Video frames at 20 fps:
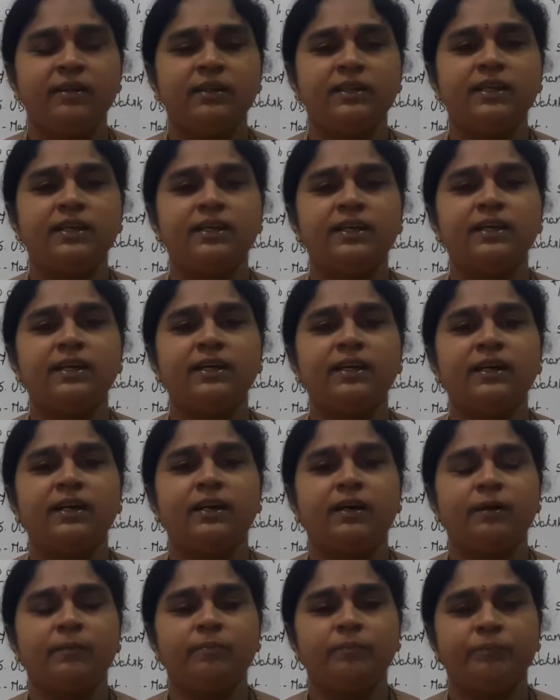the
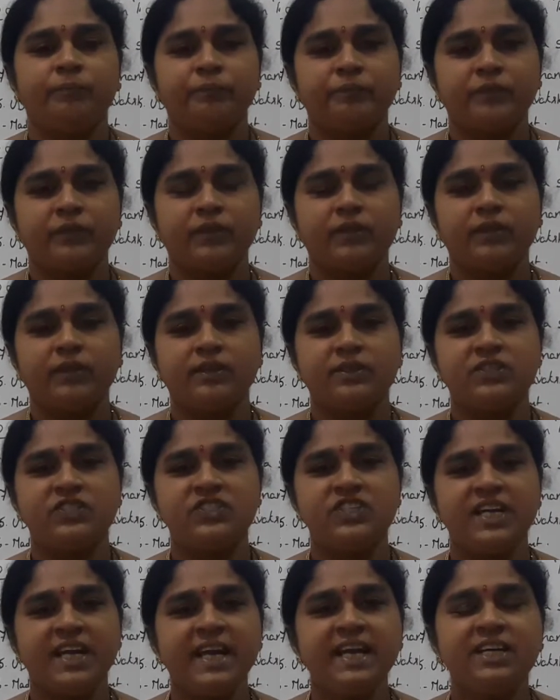
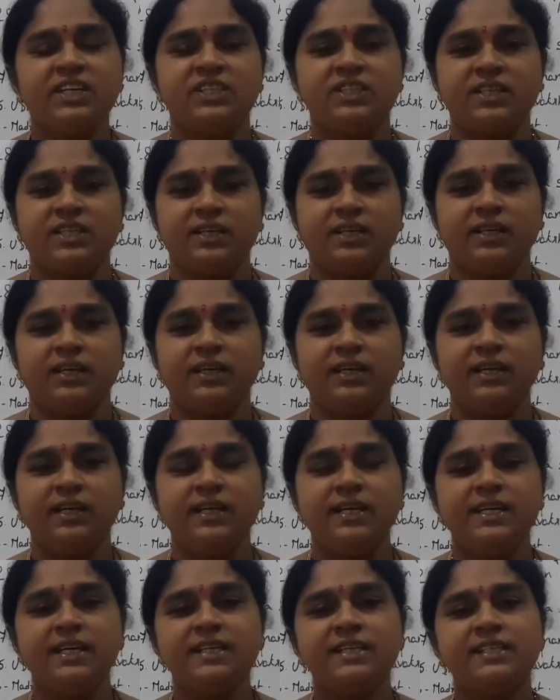change
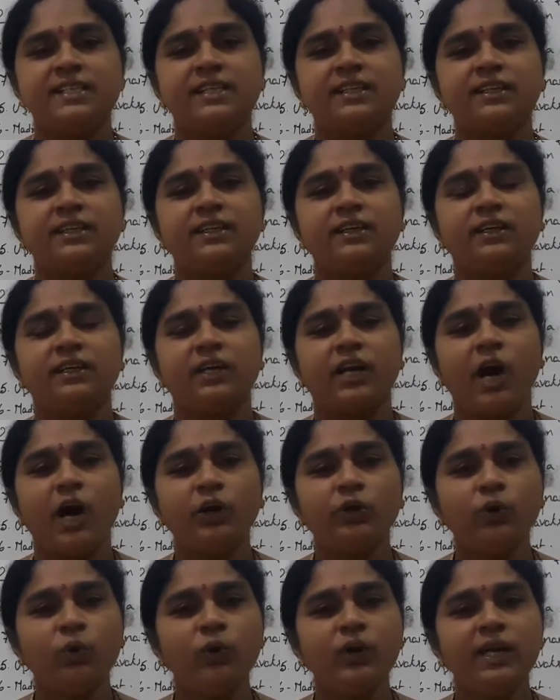is the
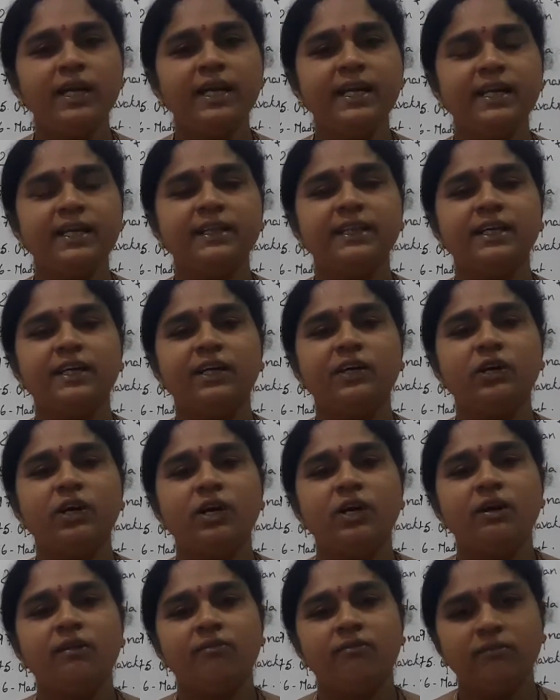not only in the
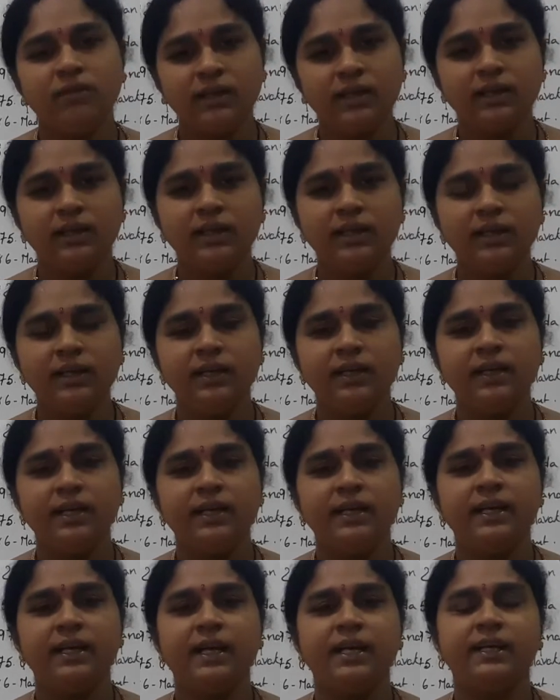world,
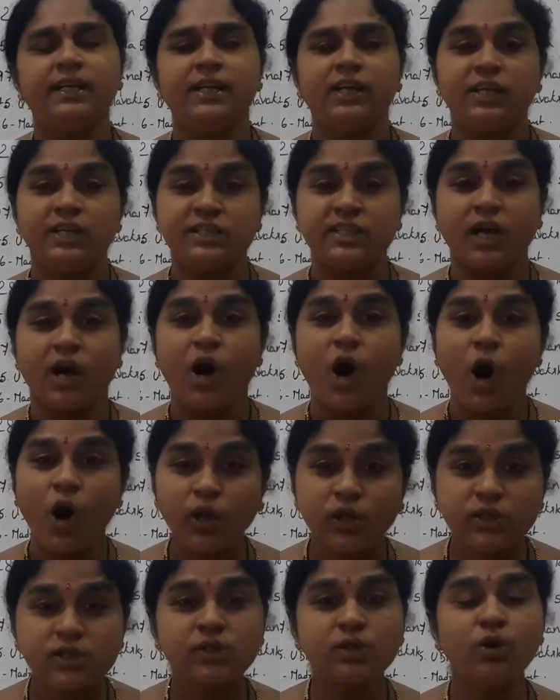it is
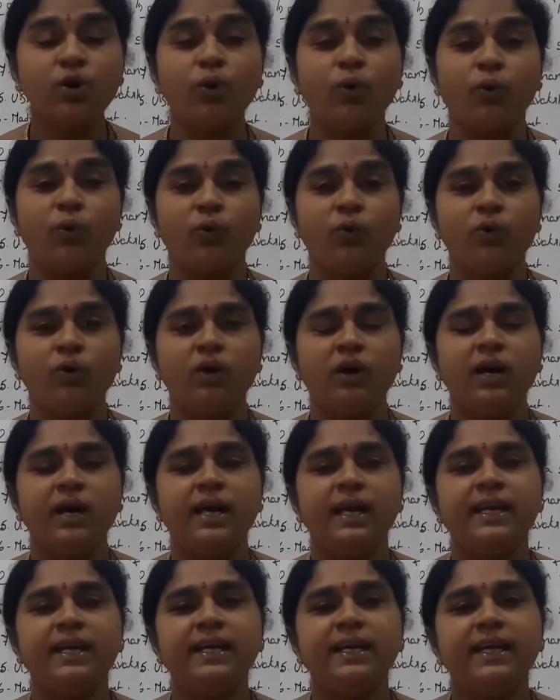also
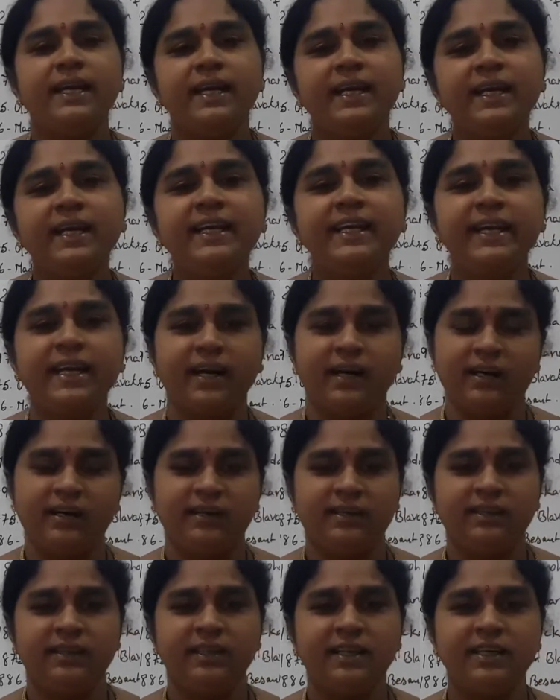in India.
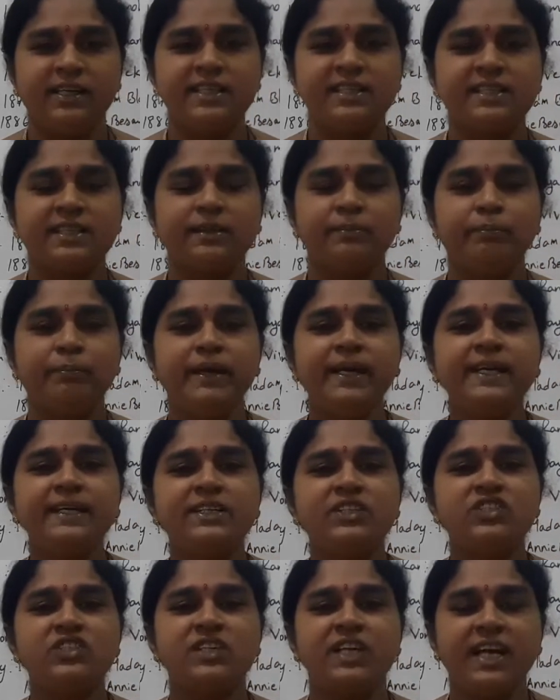That is the big
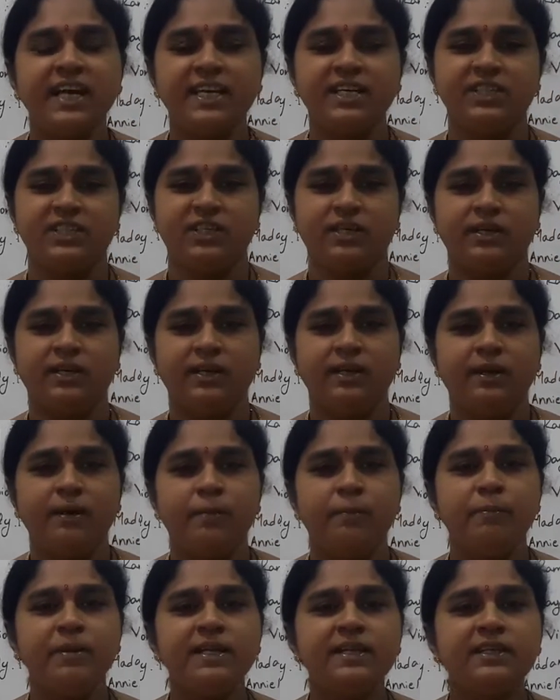change,
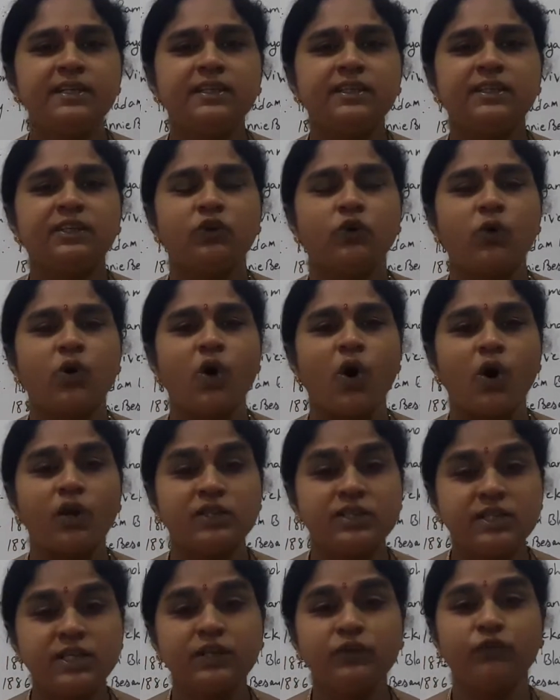big
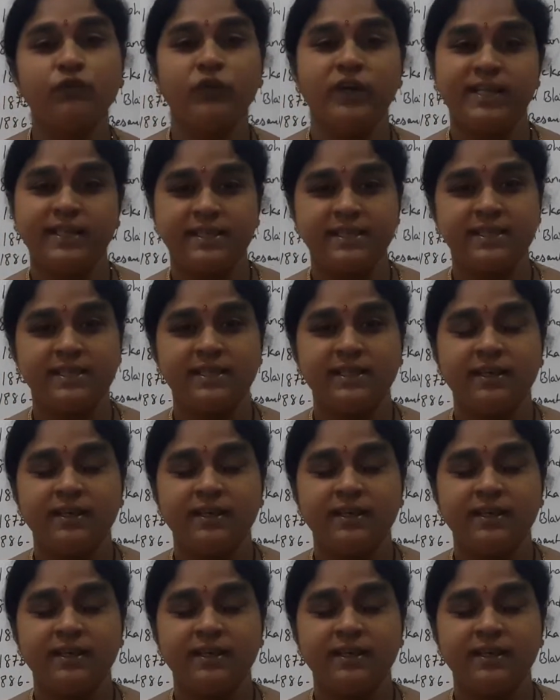consequence